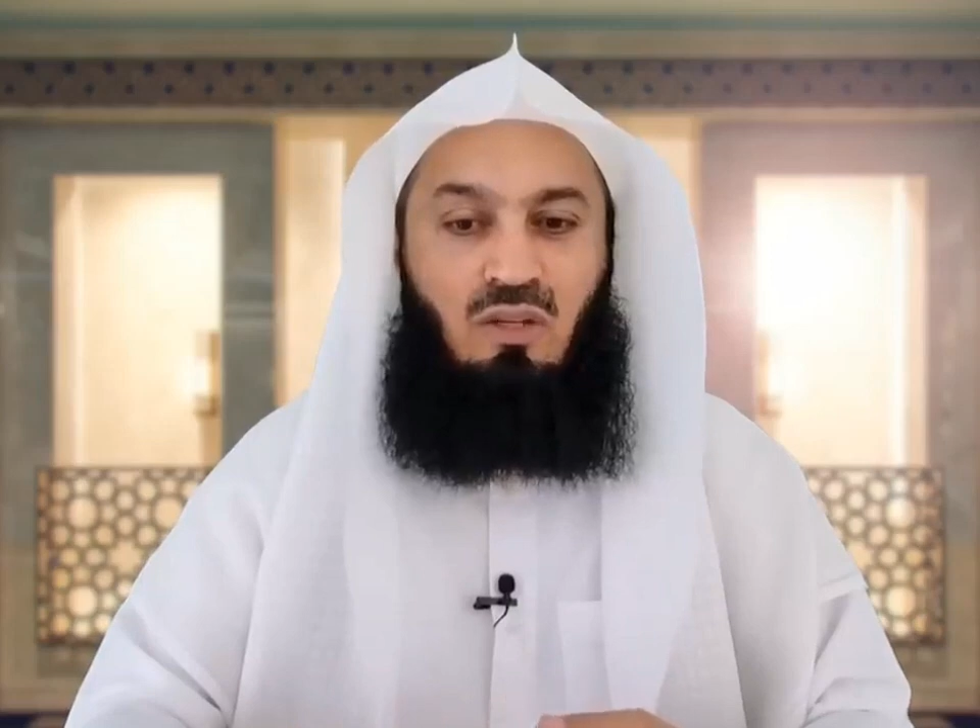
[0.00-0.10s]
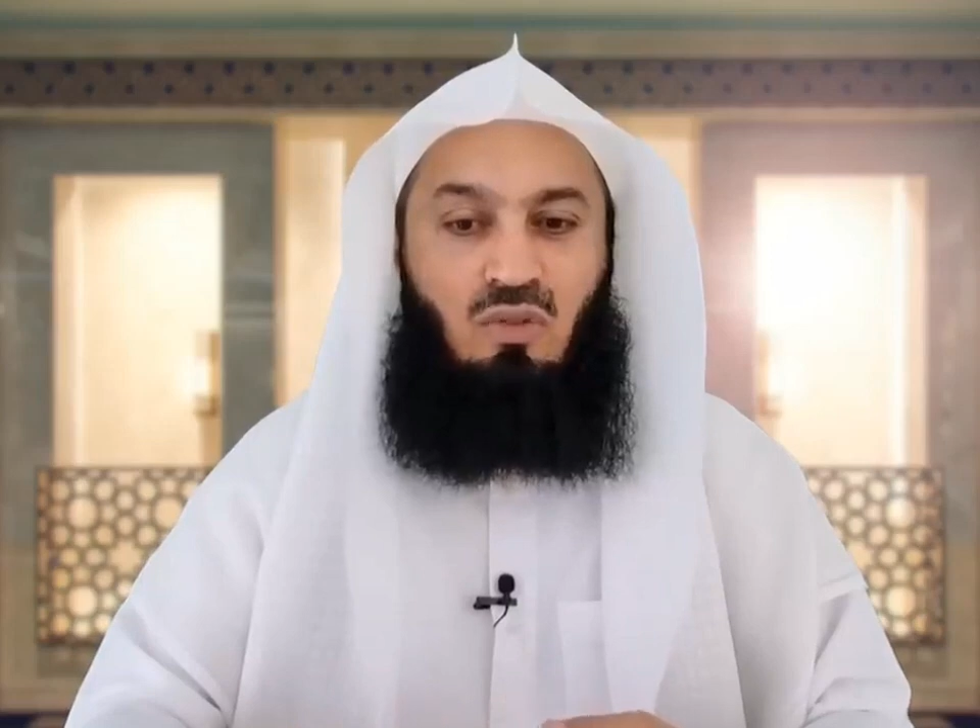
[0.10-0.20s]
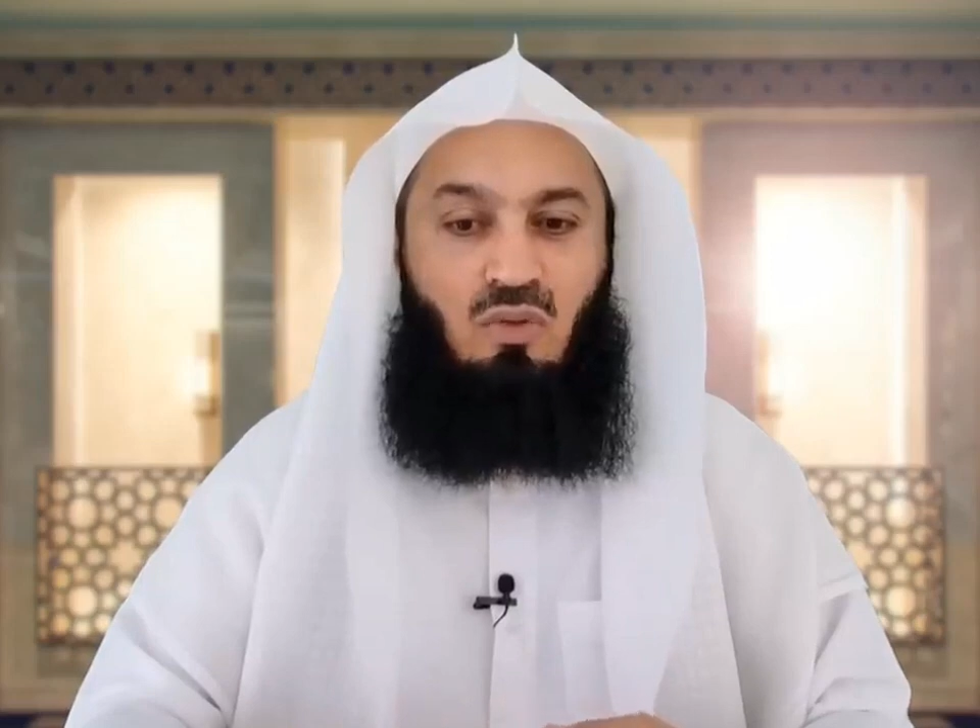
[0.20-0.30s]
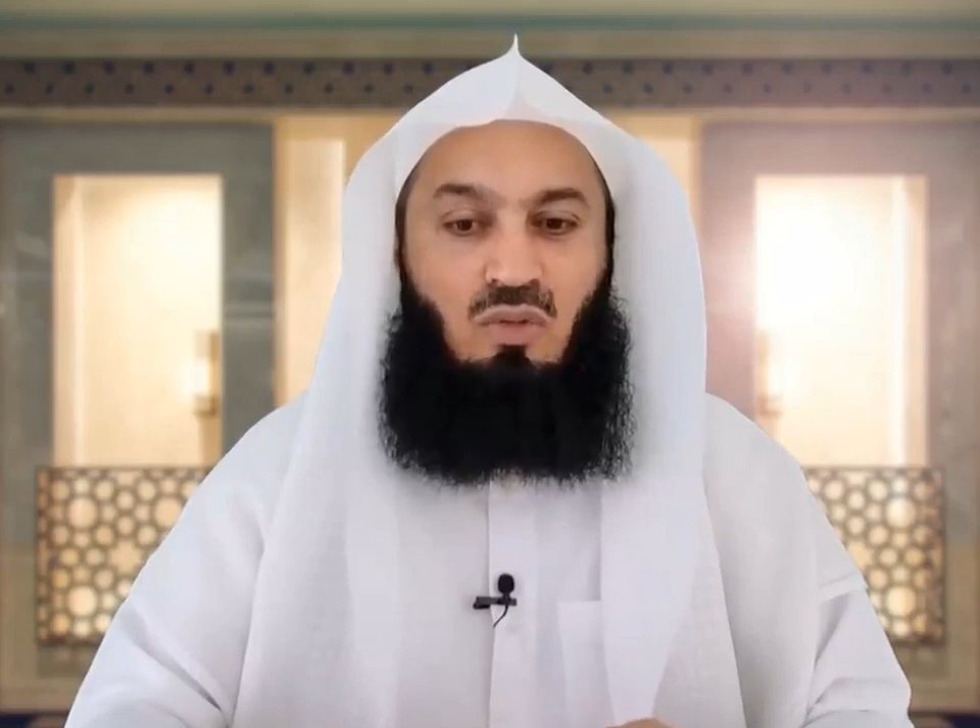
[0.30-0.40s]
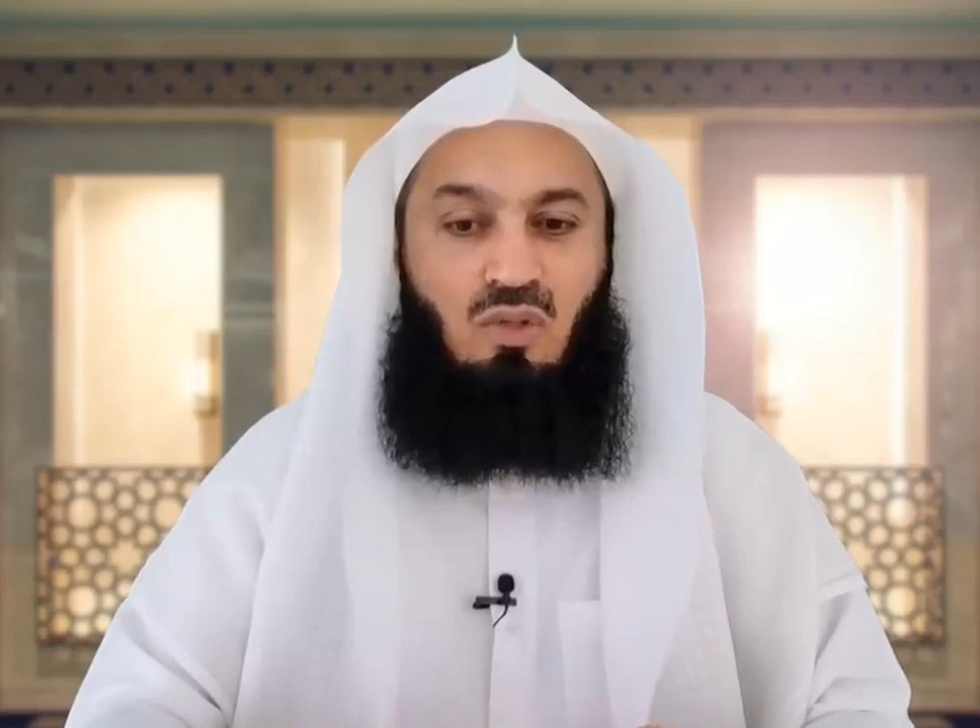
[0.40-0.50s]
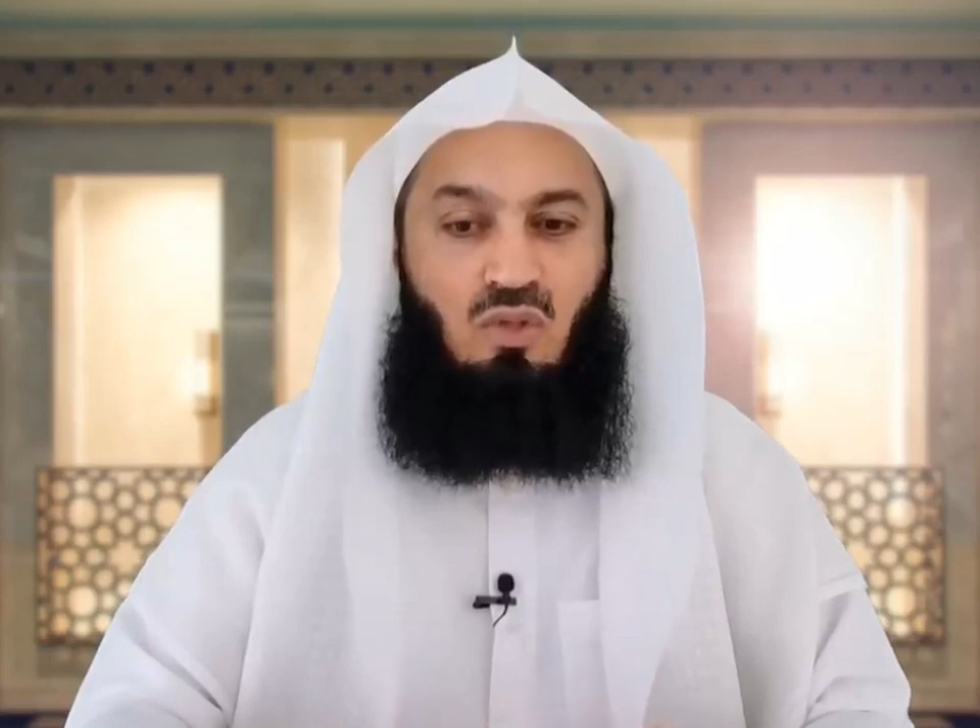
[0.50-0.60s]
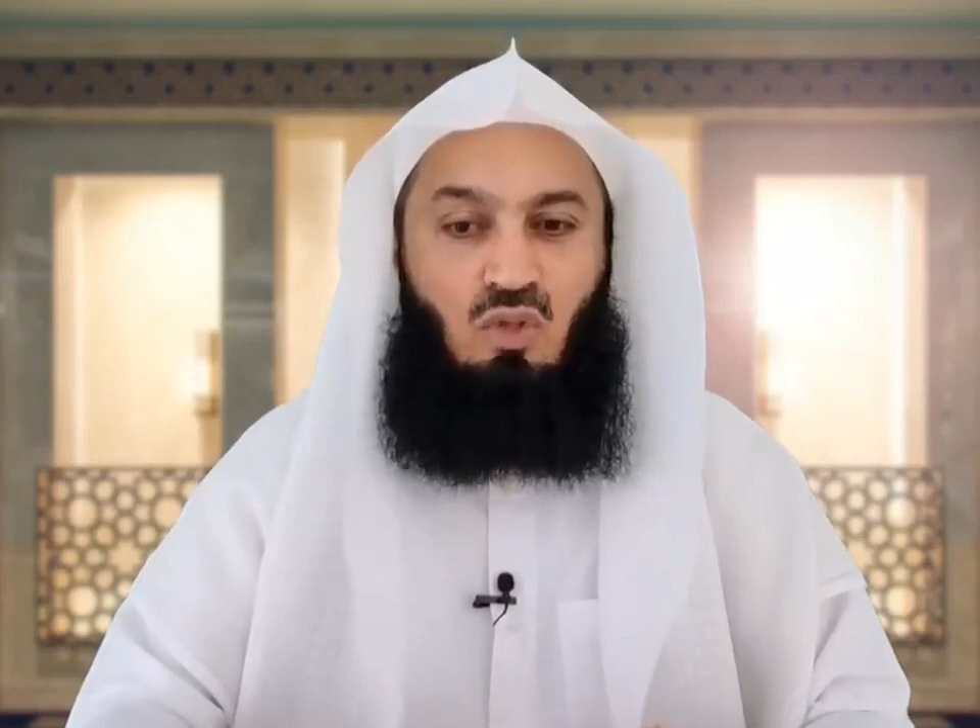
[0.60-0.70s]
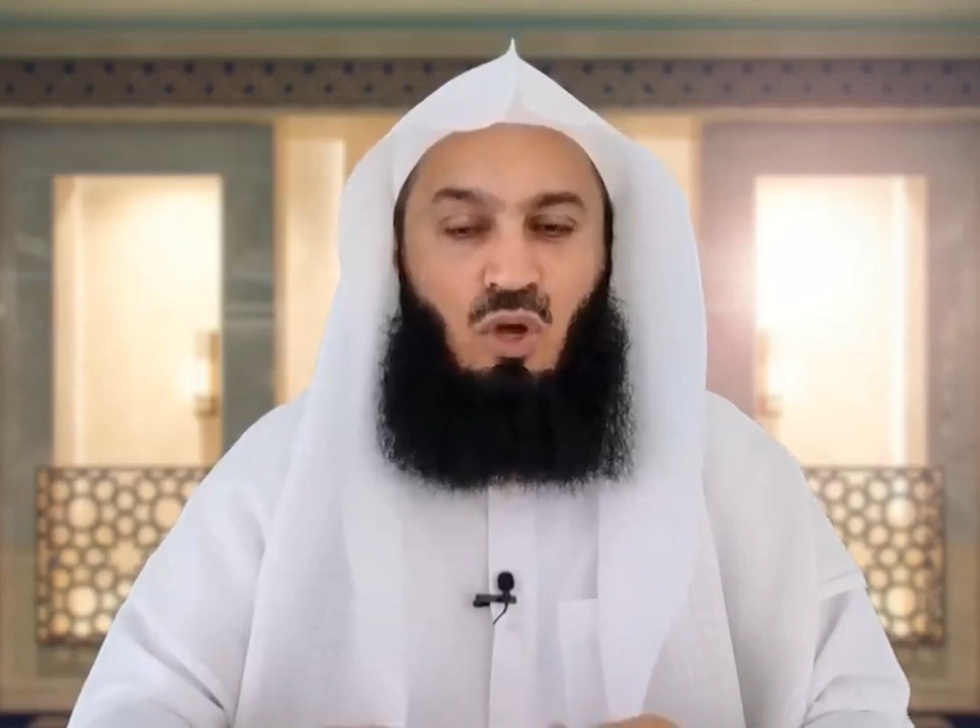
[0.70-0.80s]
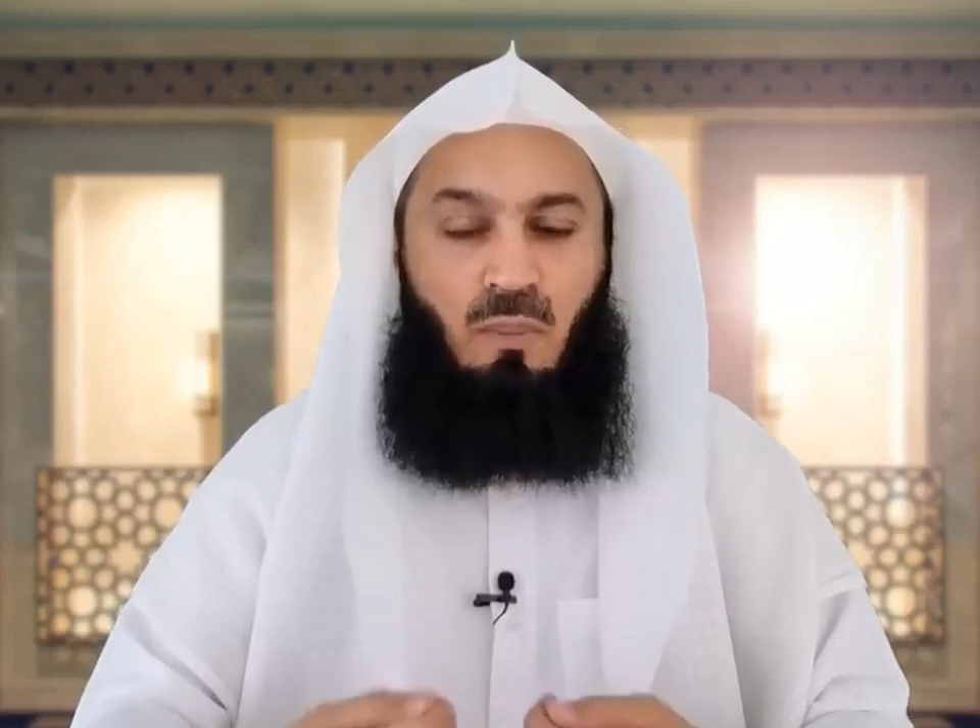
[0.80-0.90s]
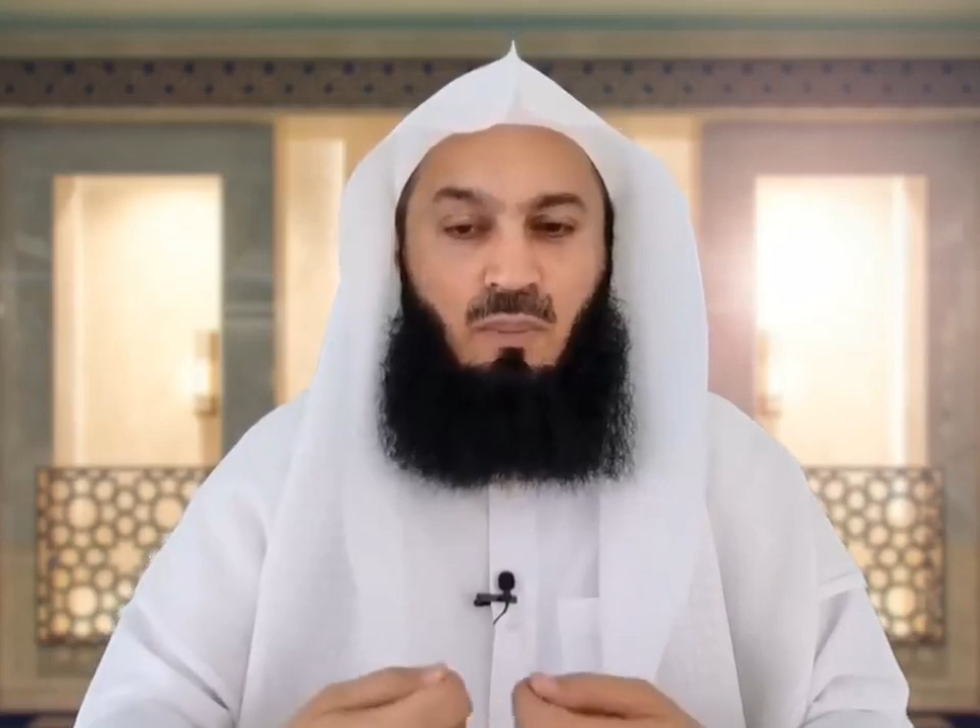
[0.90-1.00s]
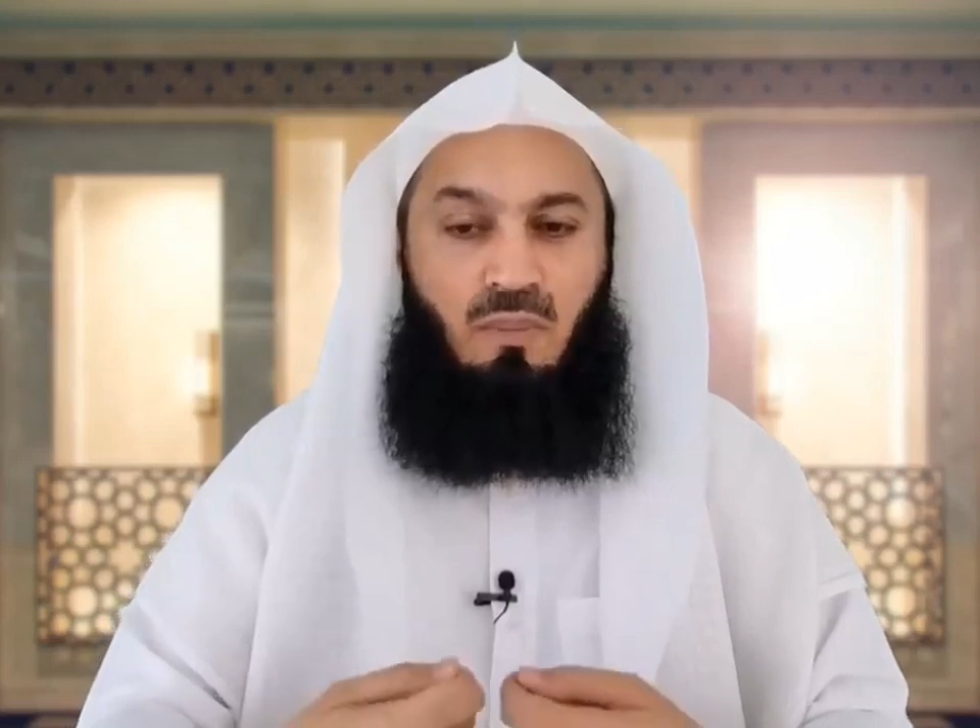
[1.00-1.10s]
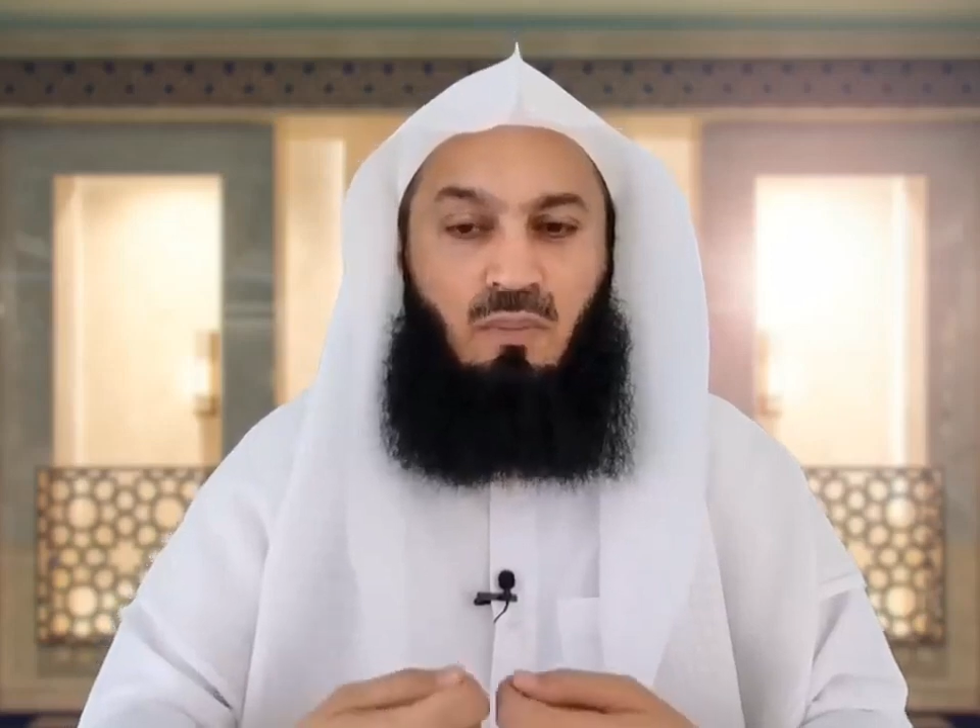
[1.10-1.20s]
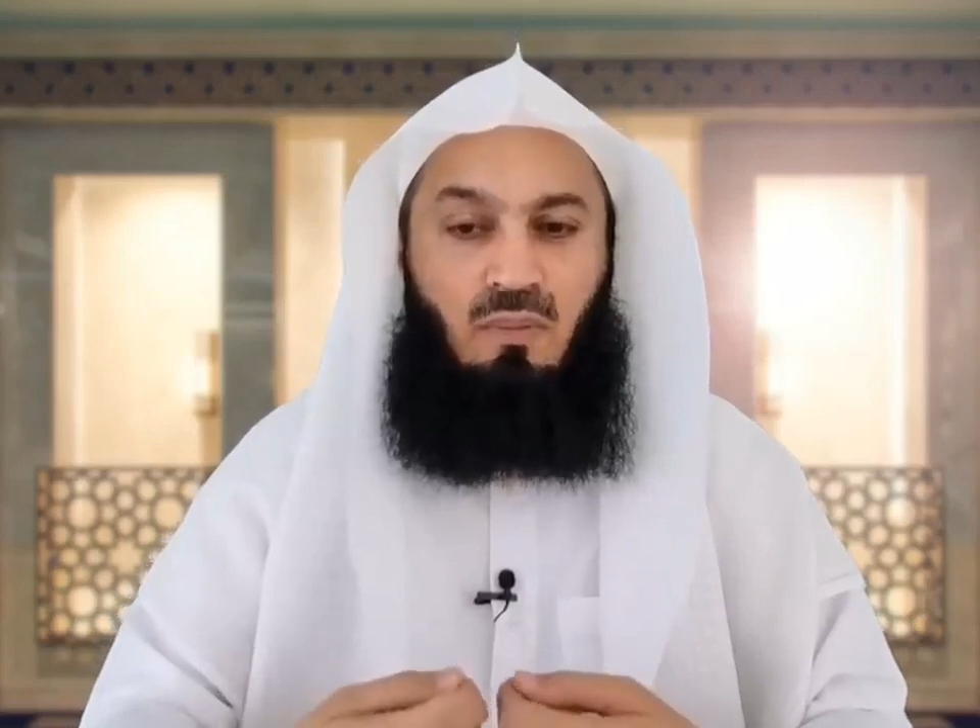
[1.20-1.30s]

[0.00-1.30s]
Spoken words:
to stop